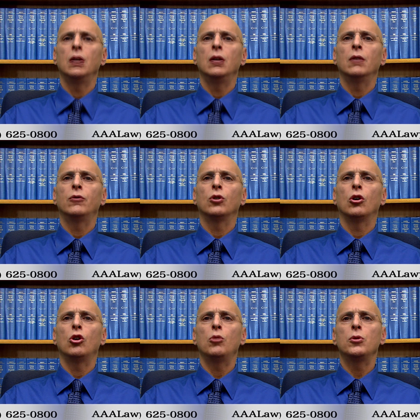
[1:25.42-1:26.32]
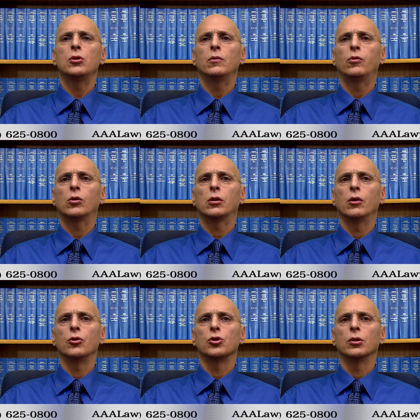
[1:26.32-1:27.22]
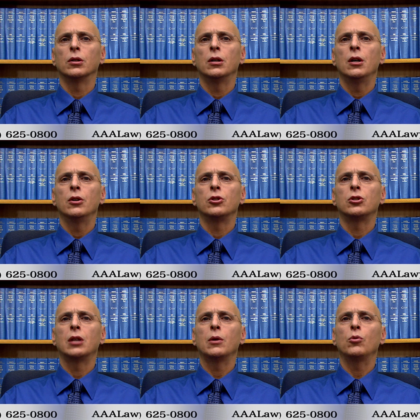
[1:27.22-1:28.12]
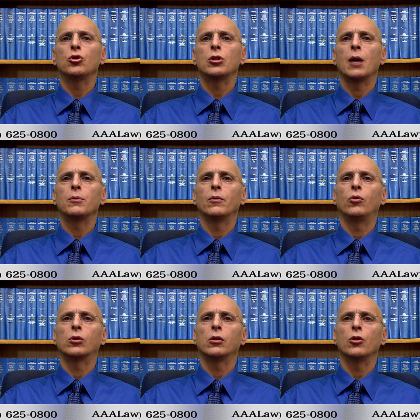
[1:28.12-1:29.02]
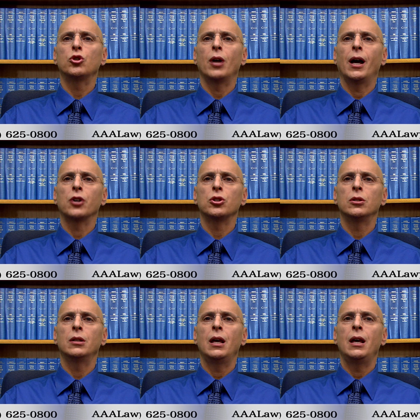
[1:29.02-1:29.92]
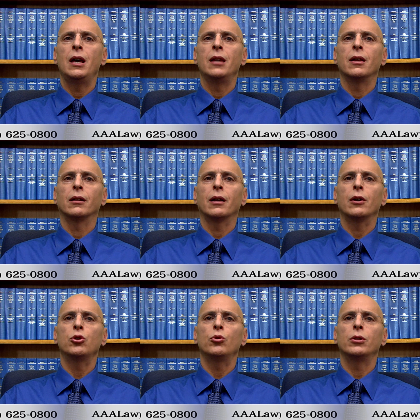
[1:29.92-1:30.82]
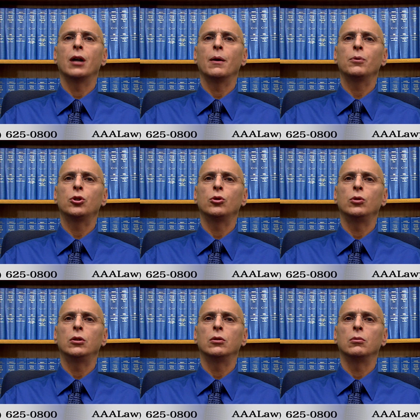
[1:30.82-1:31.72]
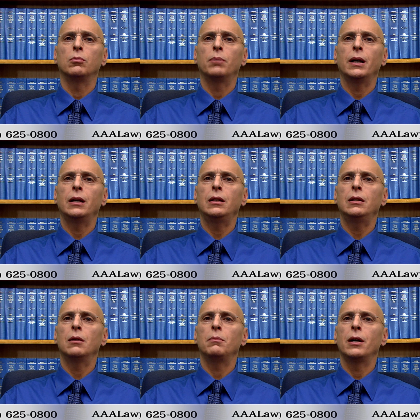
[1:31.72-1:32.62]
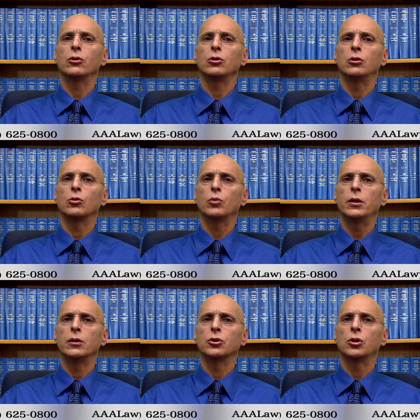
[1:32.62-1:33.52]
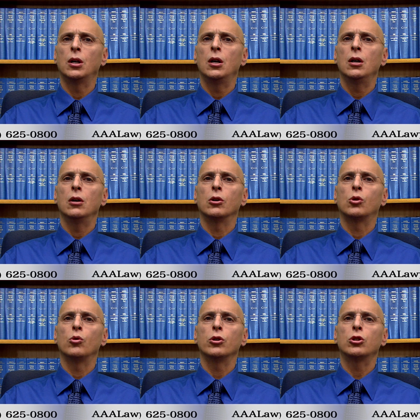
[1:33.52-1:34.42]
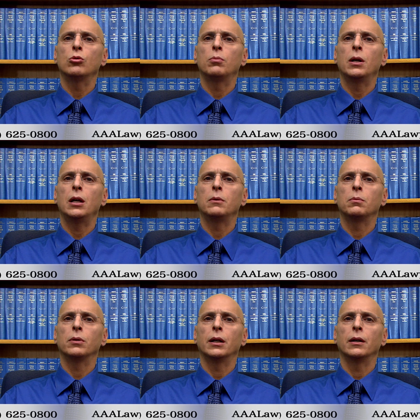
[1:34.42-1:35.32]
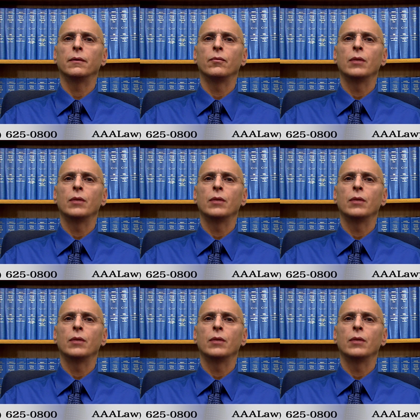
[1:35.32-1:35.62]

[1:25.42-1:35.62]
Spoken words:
If your home is in foreclosure, the stay will stop the foreclosure action and allow you an opportunity to pay the amount in arrears according to a payment plan.